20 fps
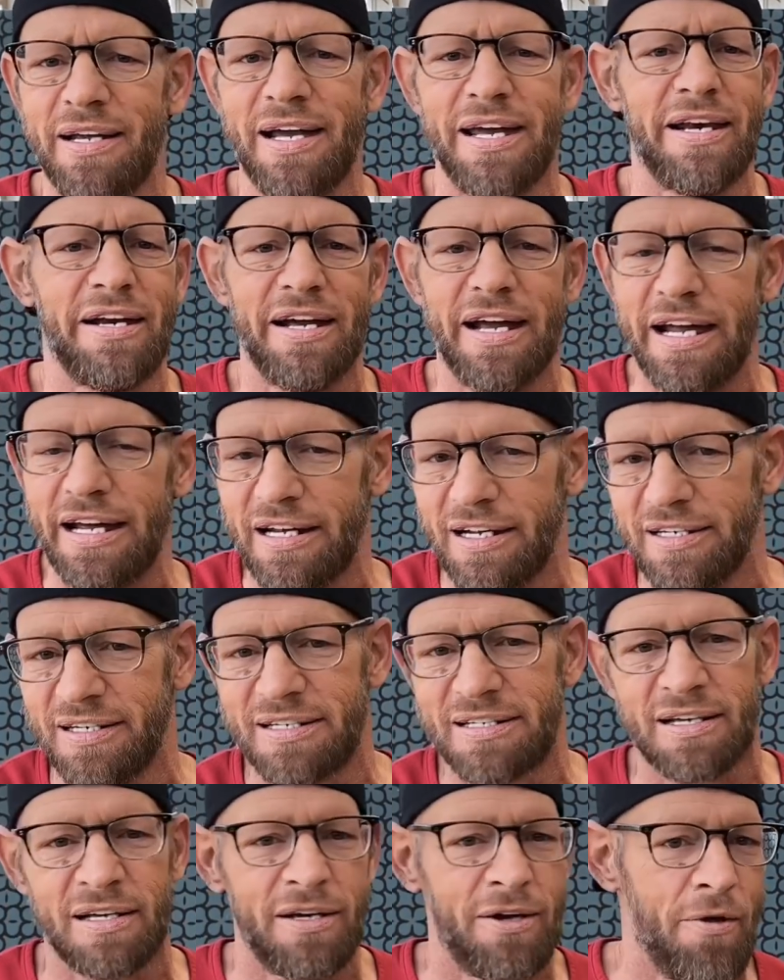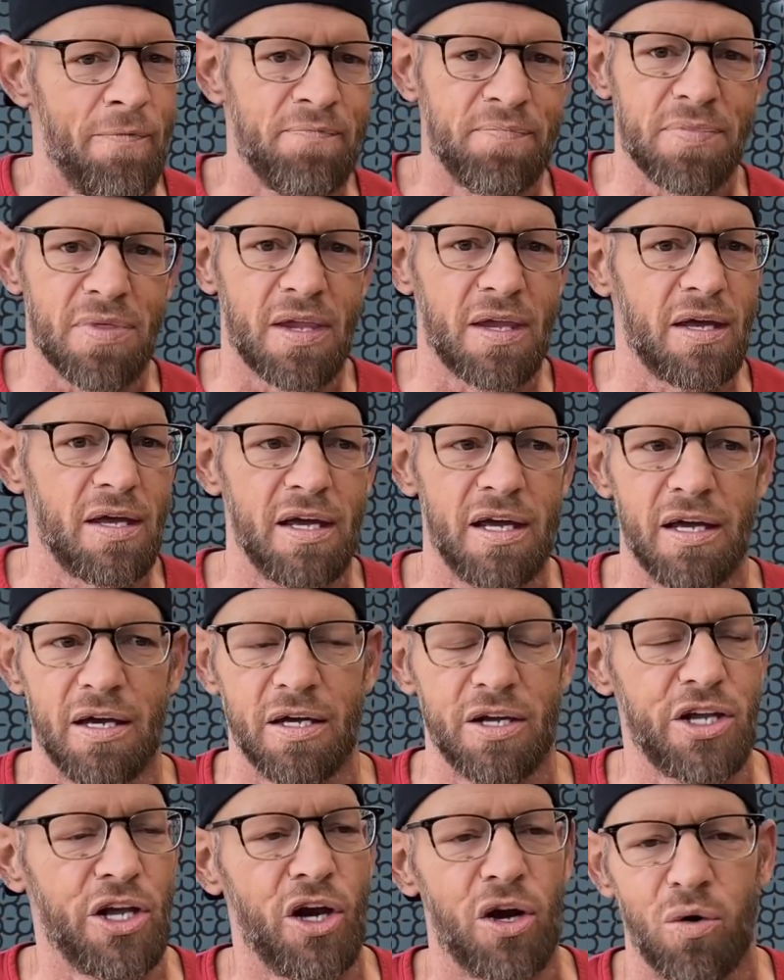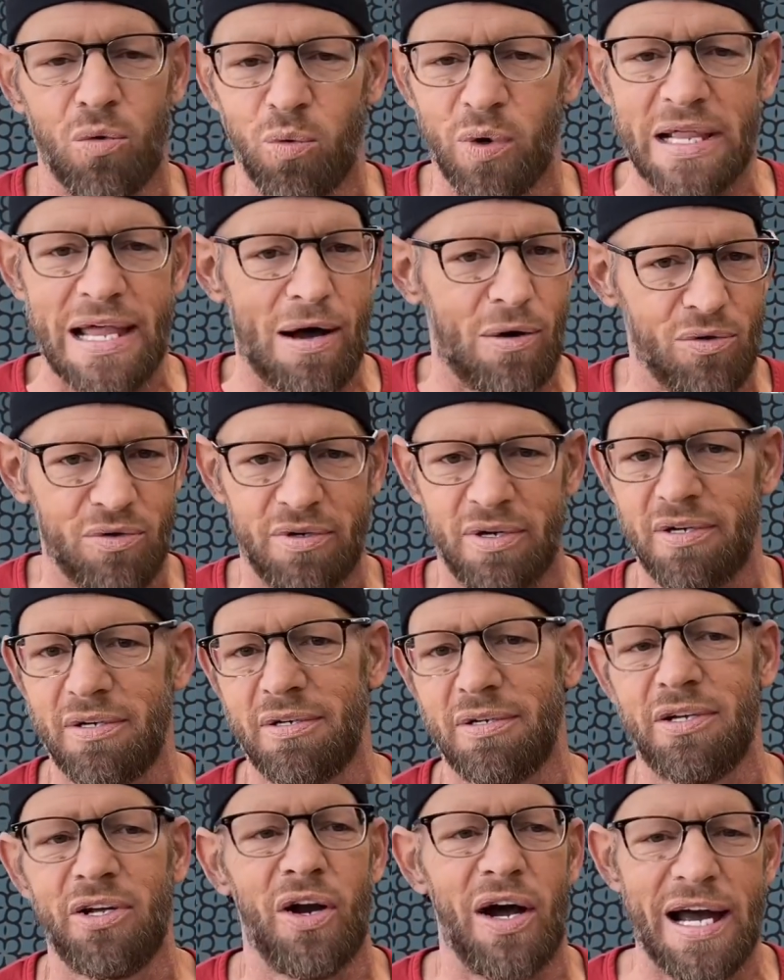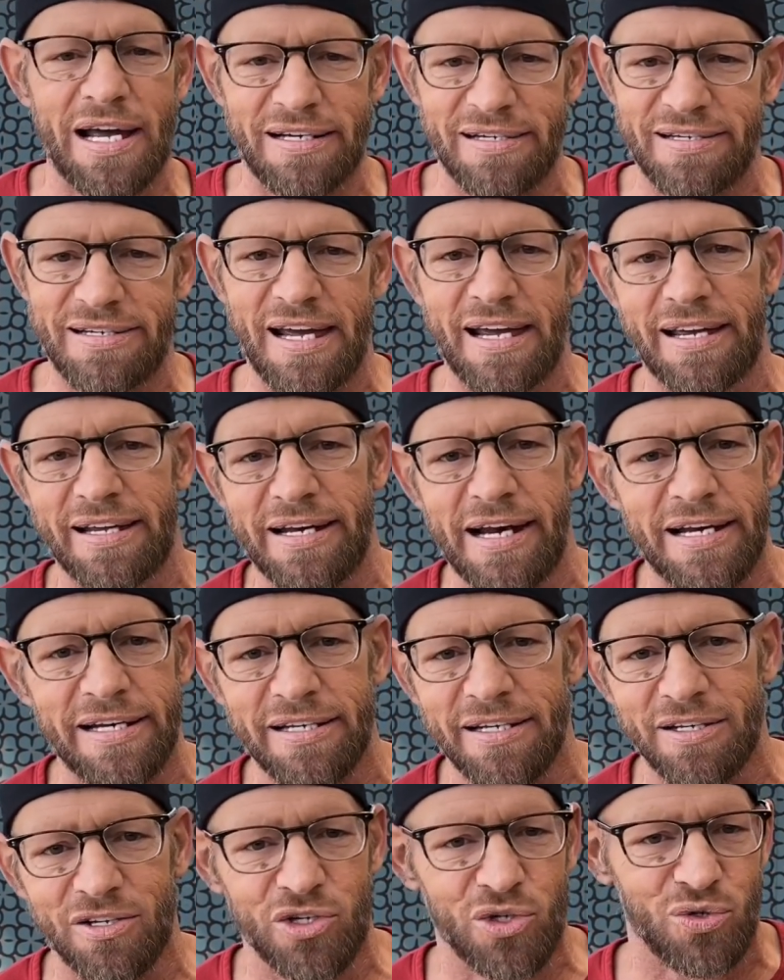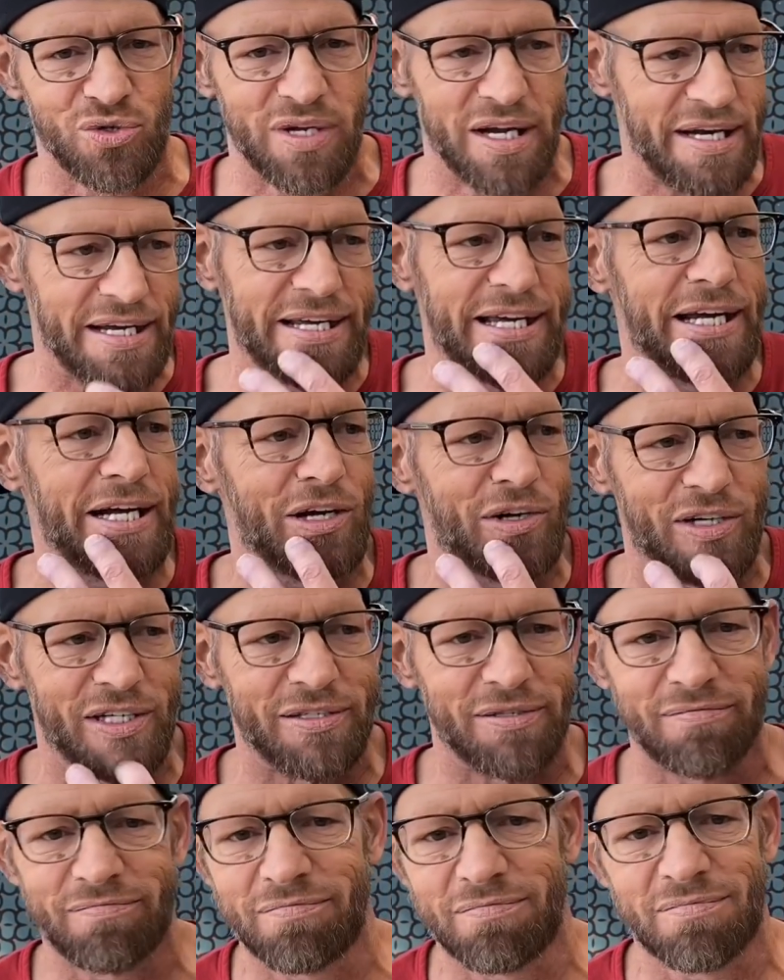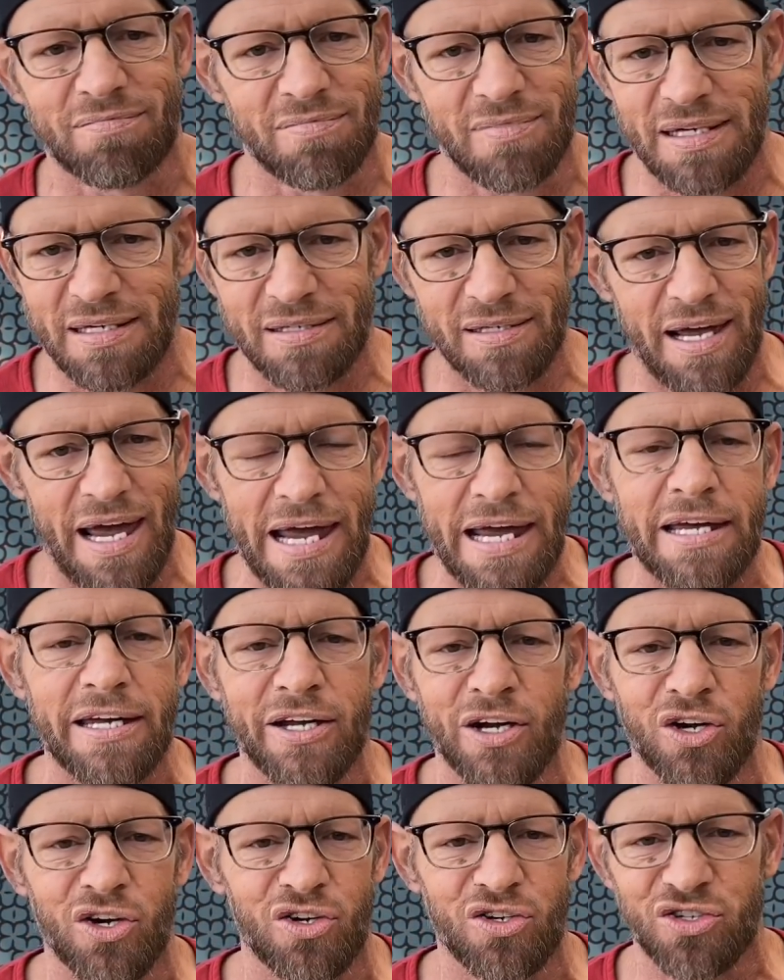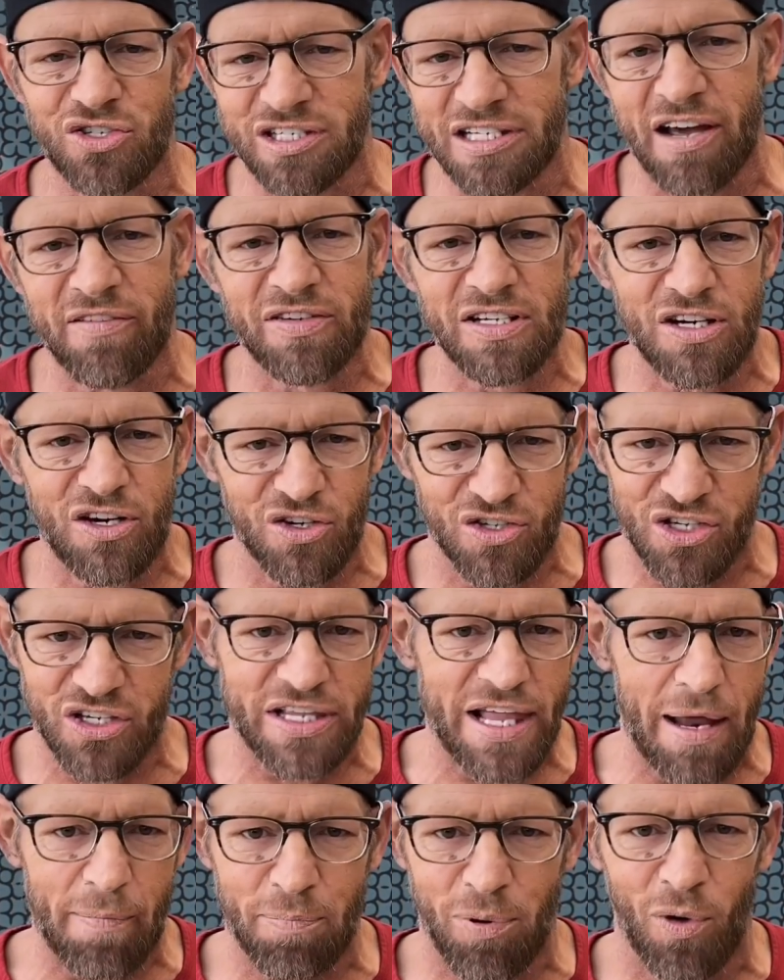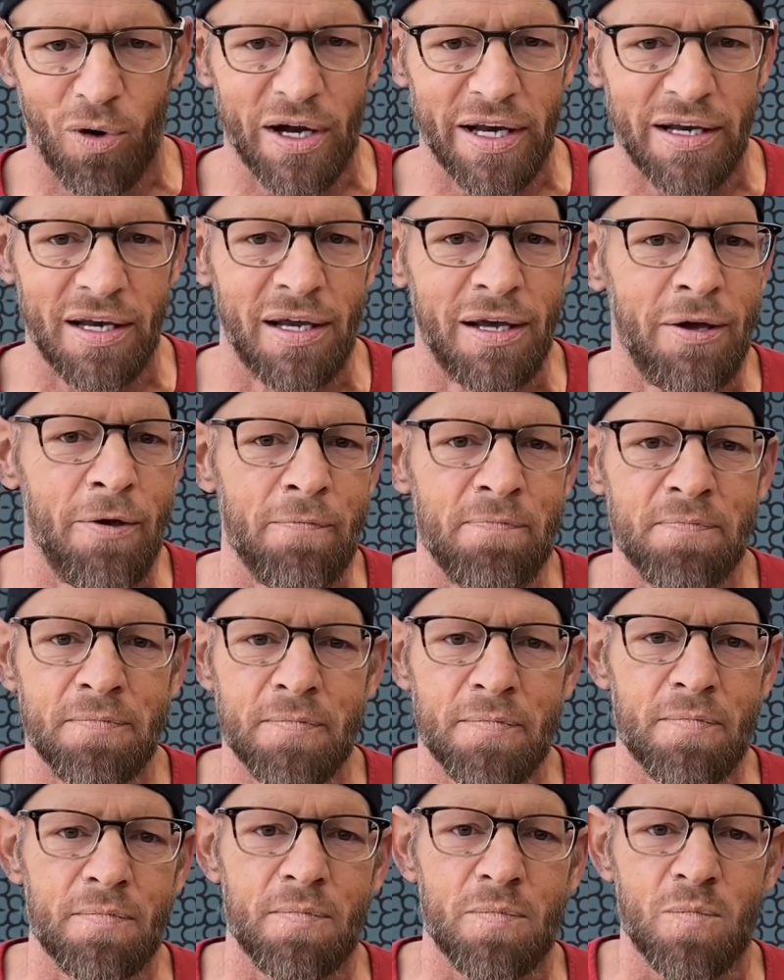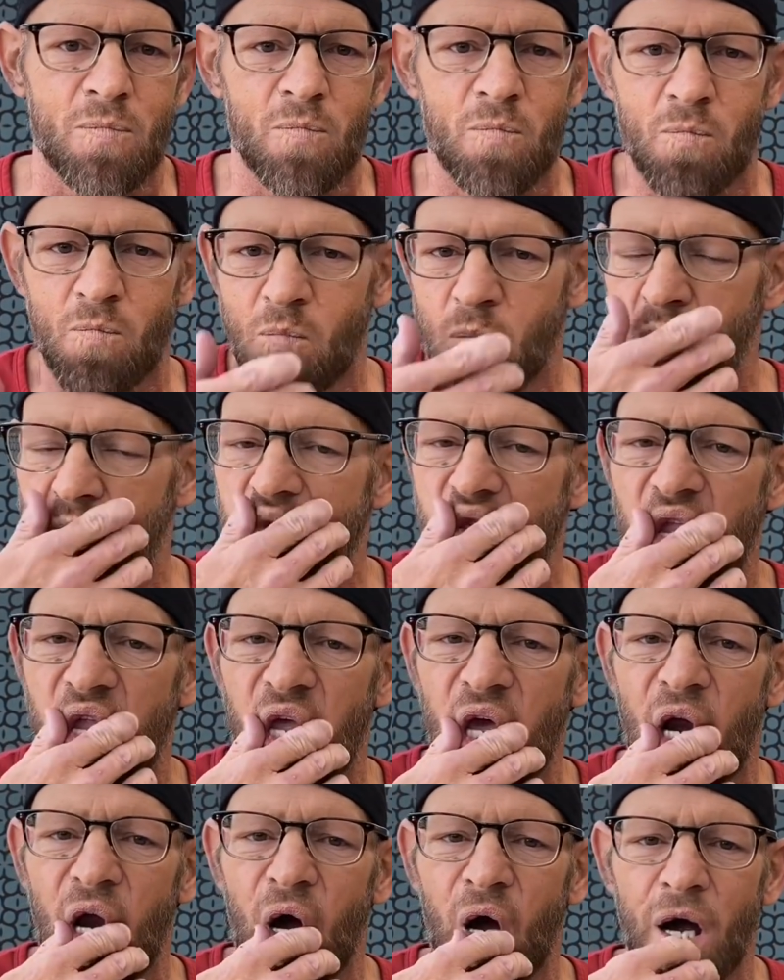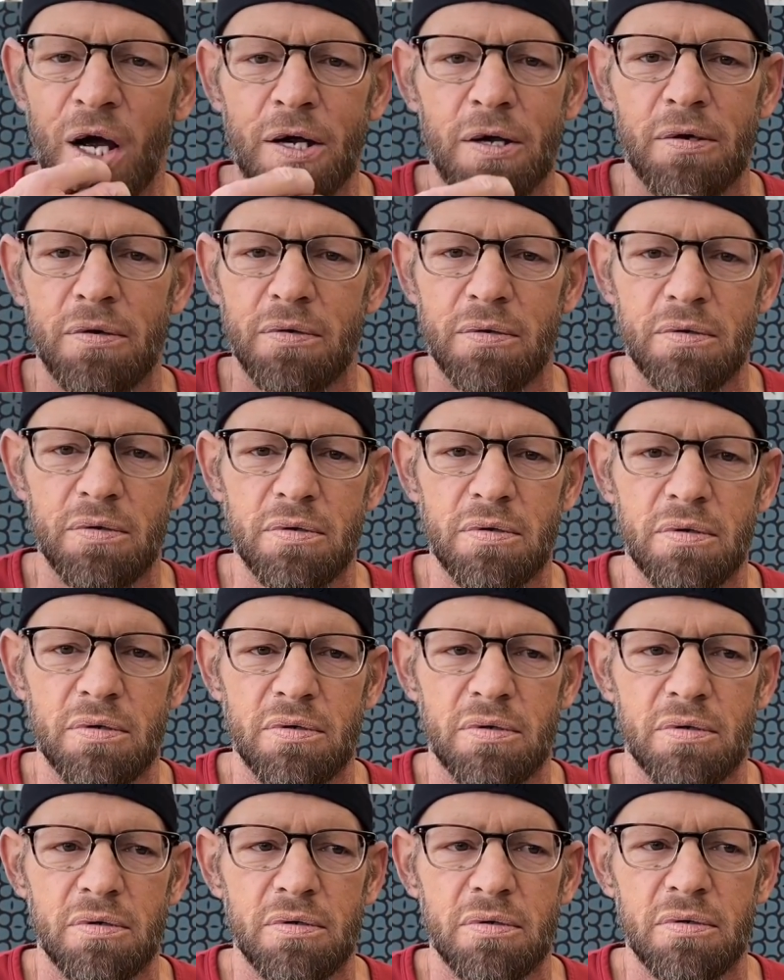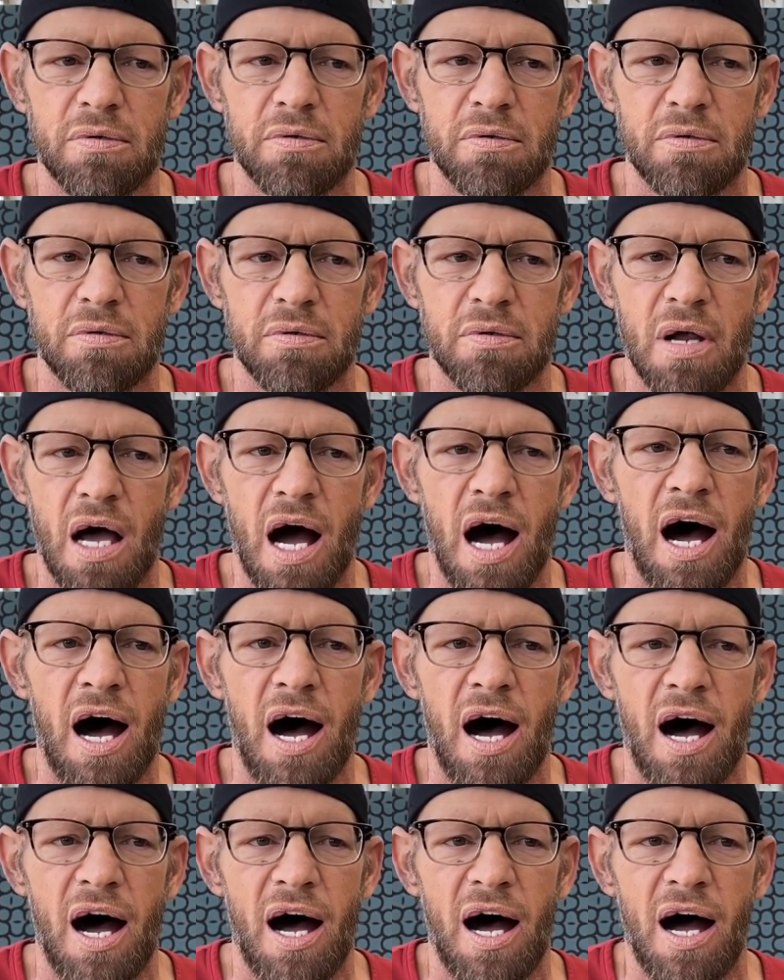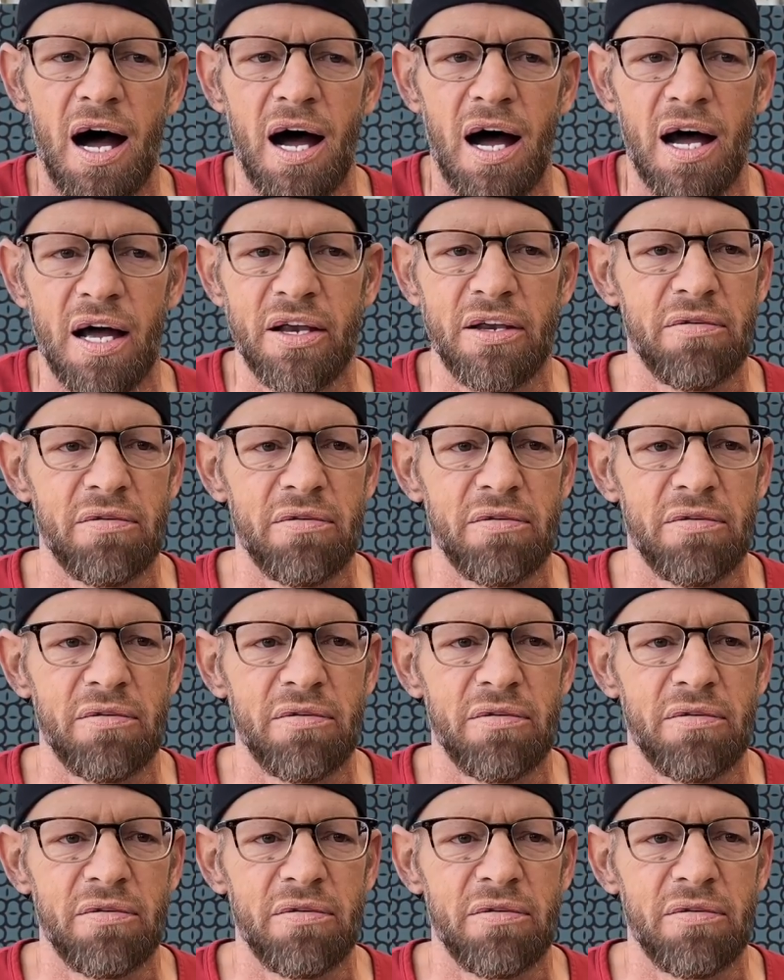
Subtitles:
And I hadn't used any gear in mm-hmm. 8 years, 7 years at that point. Were you a big diuretic user? That's the question. That have anything to do with it?